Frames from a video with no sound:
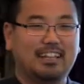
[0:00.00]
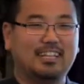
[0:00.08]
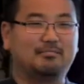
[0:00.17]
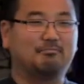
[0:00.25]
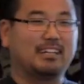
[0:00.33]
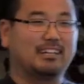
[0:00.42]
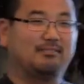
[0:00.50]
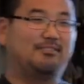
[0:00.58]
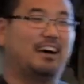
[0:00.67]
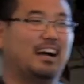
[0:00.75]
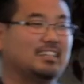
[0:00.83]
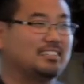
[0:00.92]
Let's bring in
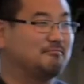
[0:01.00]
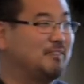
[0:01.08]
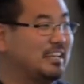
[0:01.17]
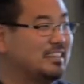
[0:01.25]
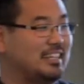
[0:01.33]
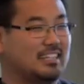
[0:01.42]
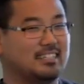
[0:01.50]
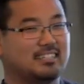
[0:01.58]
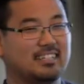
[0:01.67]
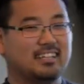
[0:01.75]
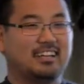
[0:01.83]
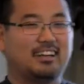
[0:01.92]
Fox and make things